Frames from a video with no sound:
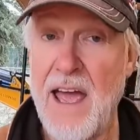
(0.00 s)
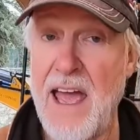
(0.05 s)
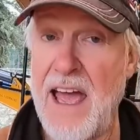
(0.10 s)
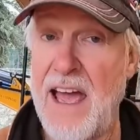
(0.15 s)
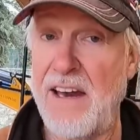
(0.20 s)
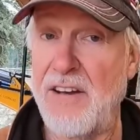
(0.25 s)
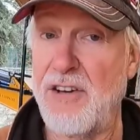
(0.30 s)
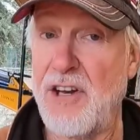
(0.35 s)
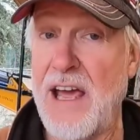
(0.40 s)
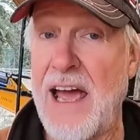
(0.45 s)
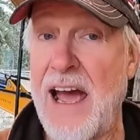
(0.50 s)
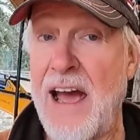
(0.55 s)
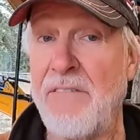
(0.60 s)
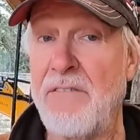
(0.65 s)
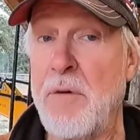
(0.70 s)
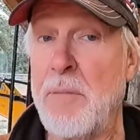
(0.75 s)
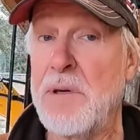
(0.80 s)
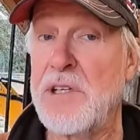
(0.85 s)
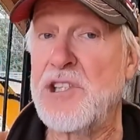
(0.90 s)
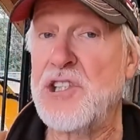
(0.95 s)
And to
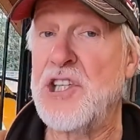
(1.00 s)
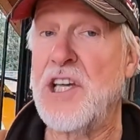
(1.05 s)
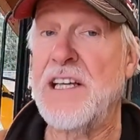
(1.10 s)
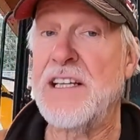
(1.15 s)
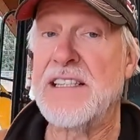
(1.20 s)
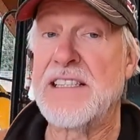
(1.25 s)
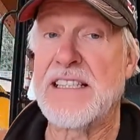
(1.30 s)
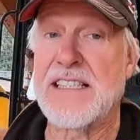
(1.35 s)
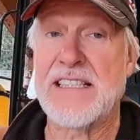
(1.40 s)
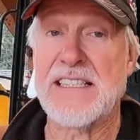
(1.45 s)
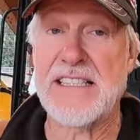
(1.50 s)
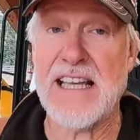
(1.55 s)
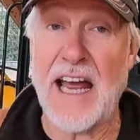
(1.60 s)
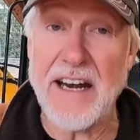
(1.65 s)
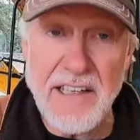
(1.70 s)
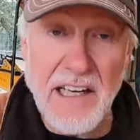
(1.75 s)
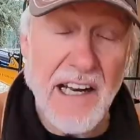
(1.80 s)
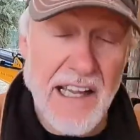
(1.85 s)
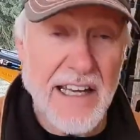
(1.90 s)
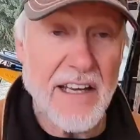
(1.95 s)
have a machine
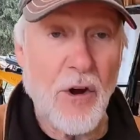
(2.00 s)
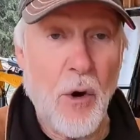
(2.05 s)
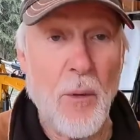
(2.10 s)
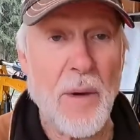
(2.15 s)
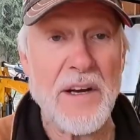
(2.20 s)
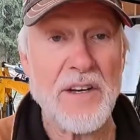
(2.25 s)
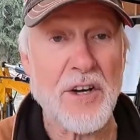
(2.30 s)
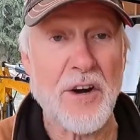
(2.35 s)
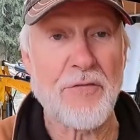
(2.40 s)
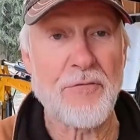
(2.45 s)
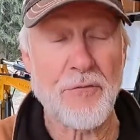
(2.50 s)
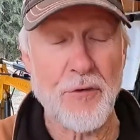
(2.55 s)
suddenly go into